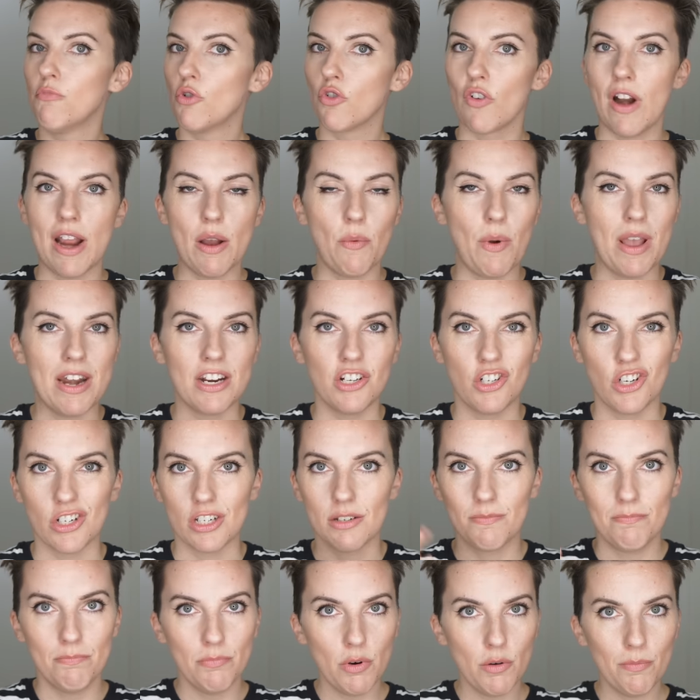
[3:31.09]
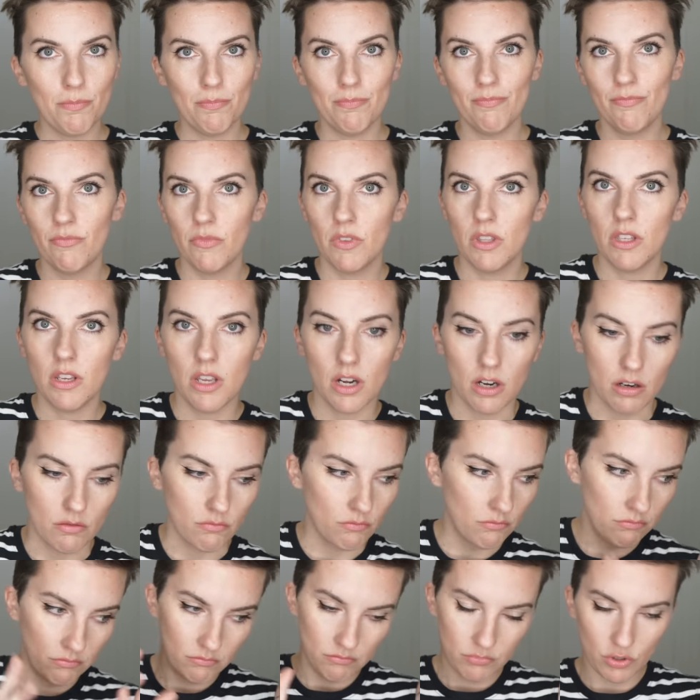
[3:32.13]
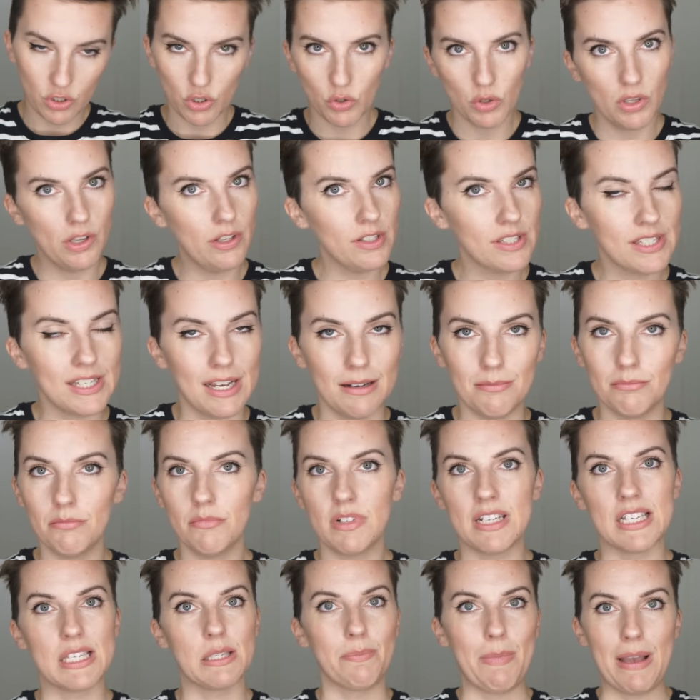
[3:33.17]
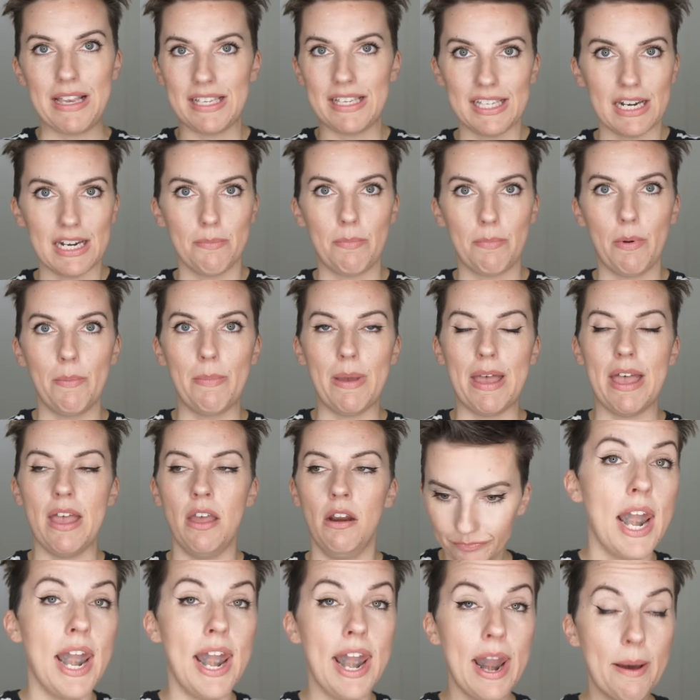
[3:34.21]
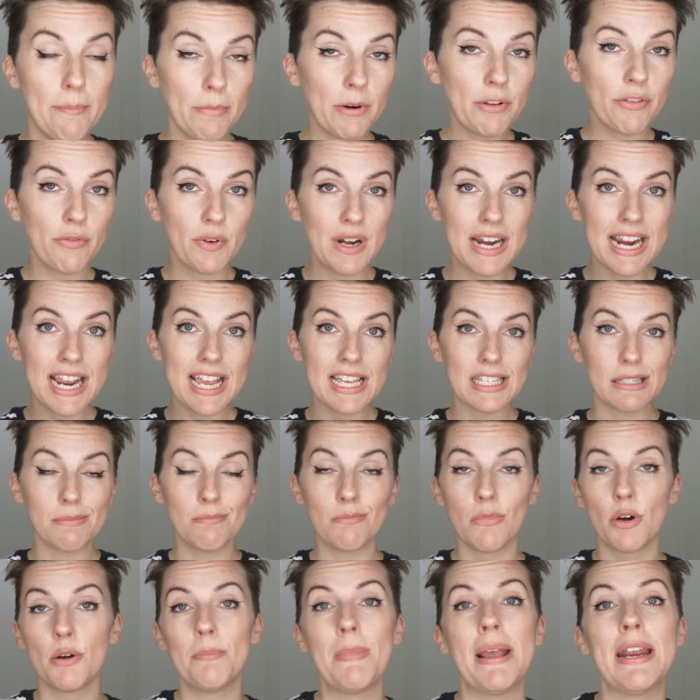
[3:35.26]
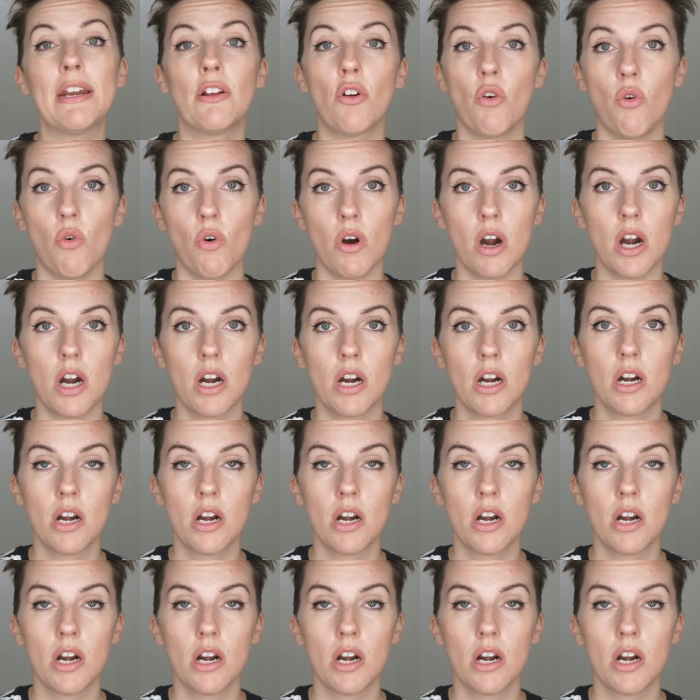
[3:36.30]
Great way to just boop, you know, do a little something to spice it up a bit. Number three is mermaid core.